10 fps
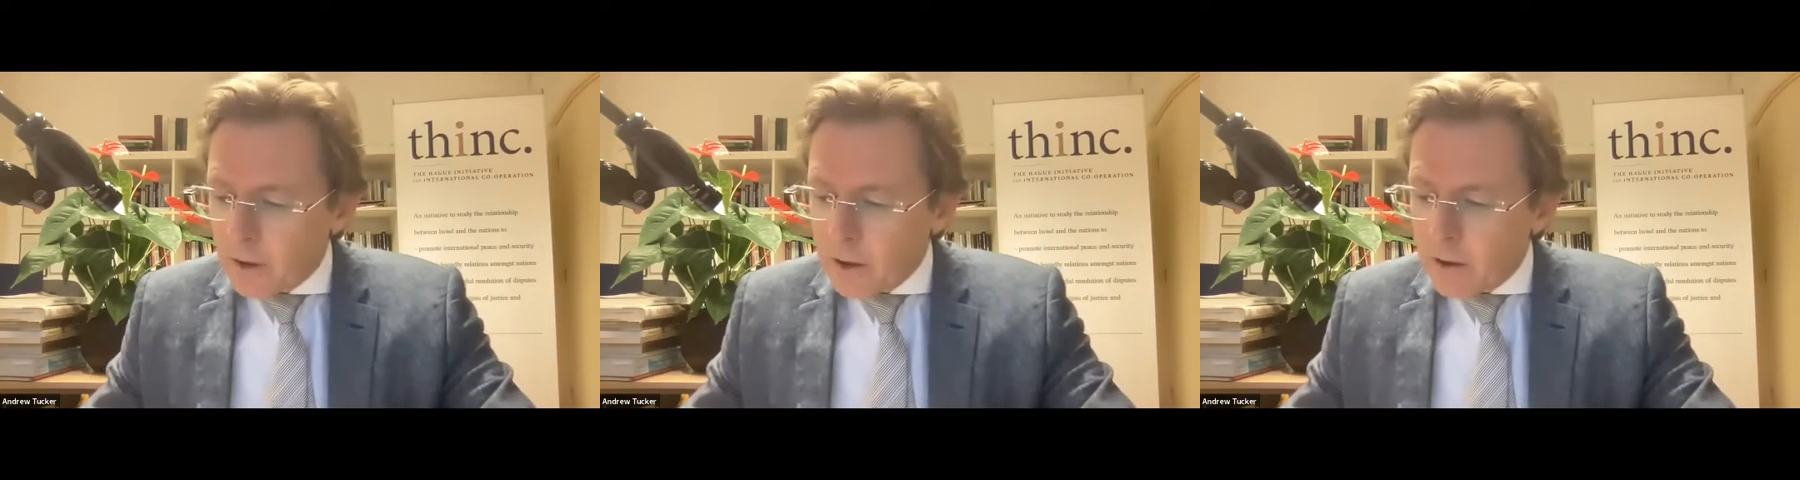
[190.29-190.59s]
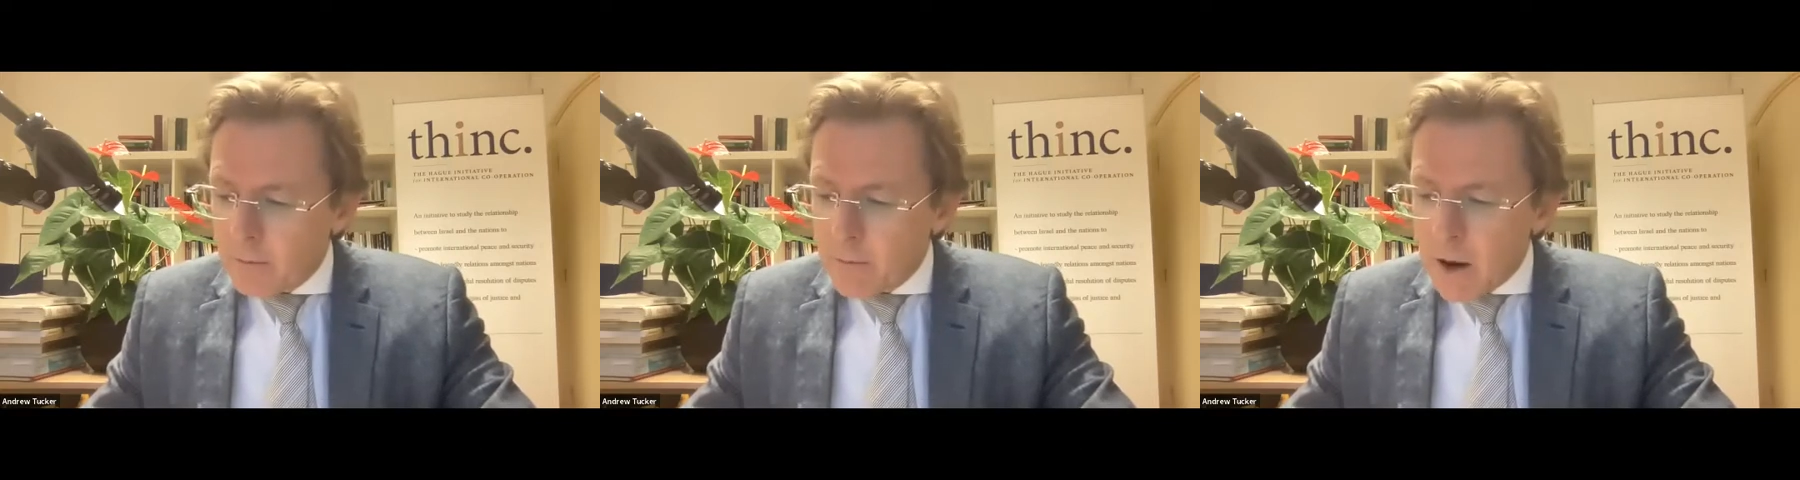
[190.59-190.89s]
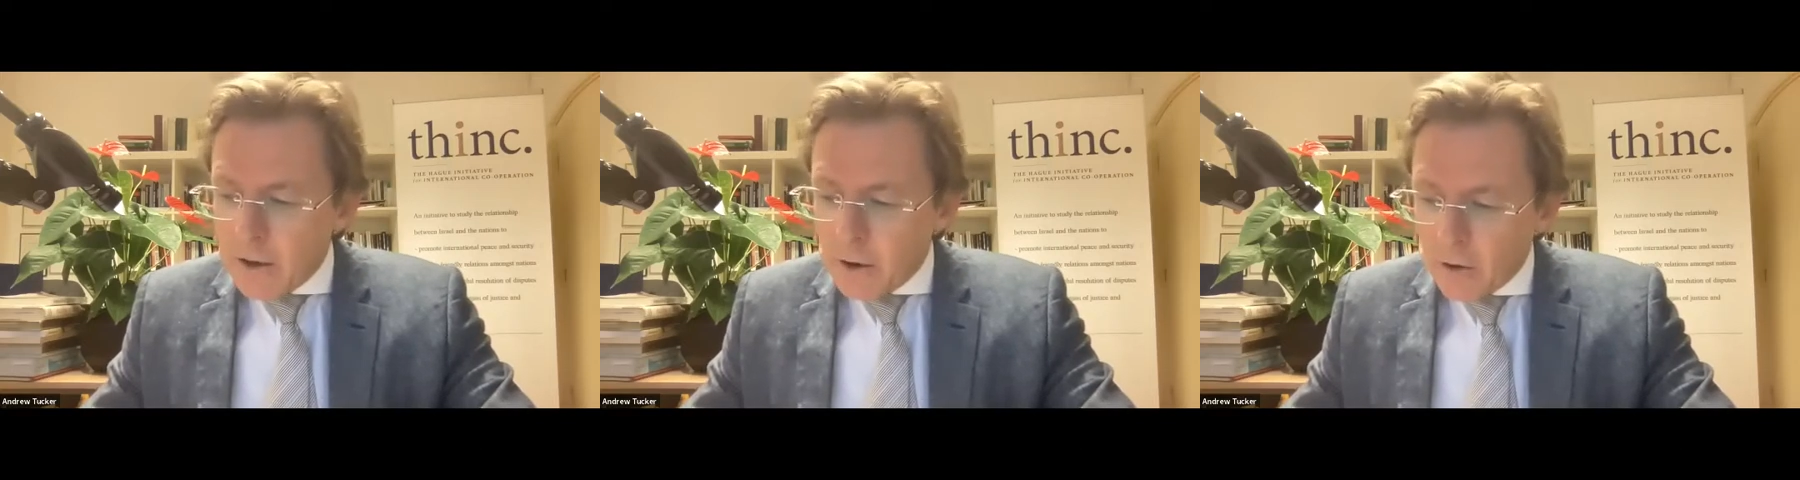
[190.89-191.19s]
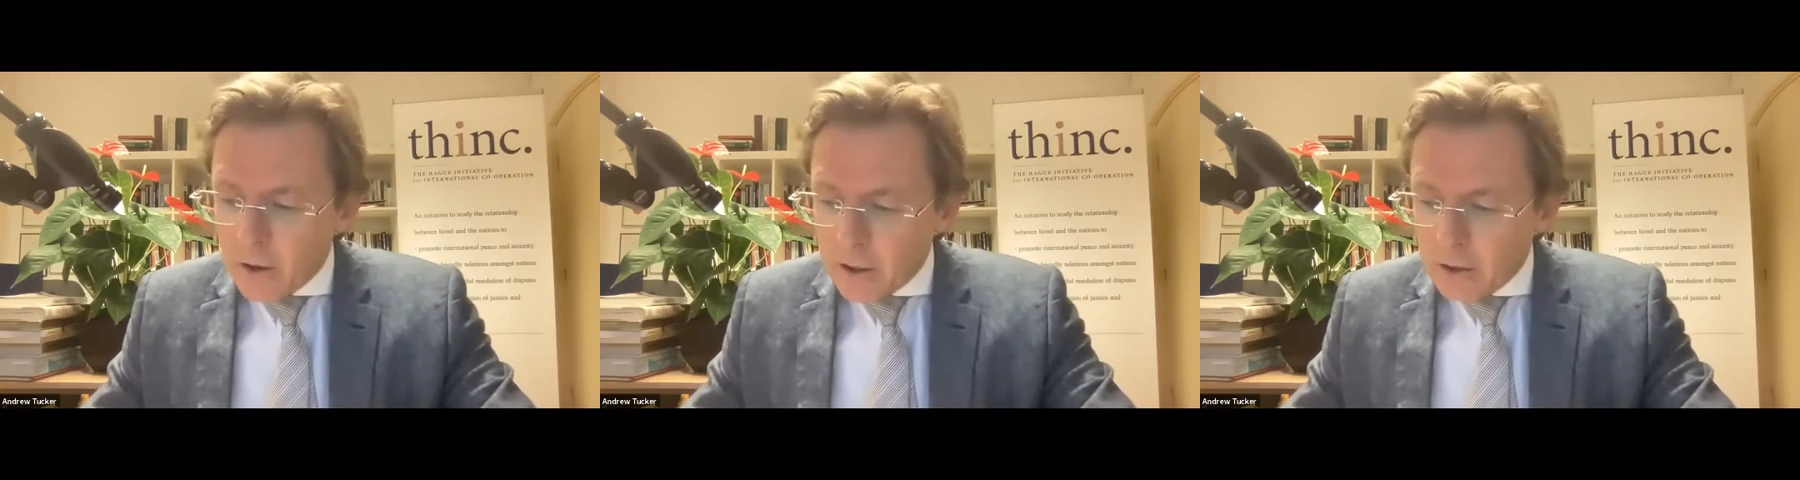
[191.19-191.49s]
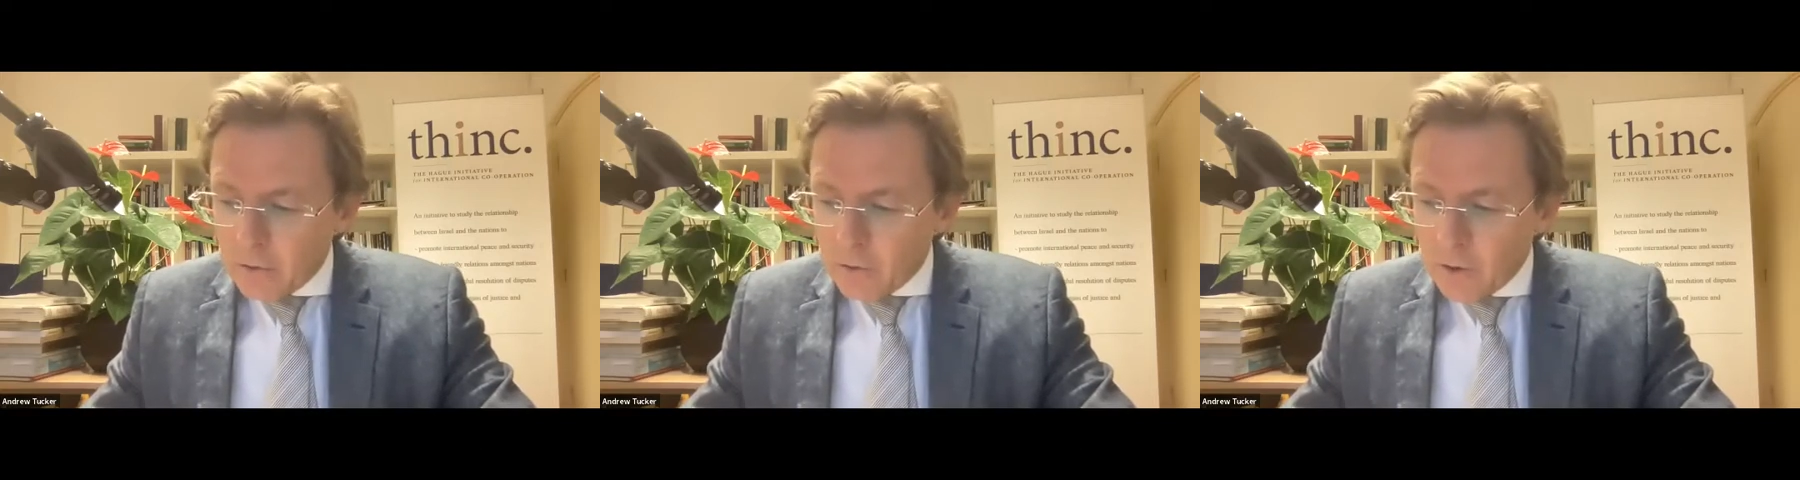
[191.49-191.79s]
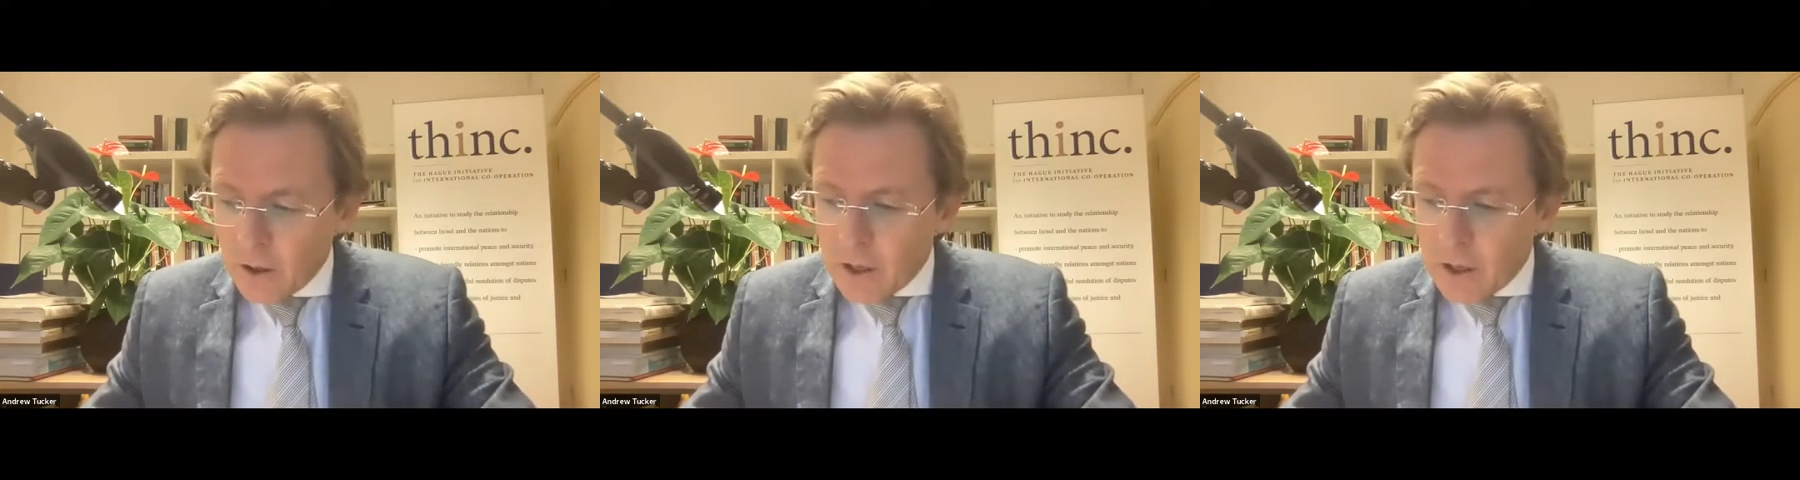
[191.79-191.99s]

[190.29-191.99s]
minorities.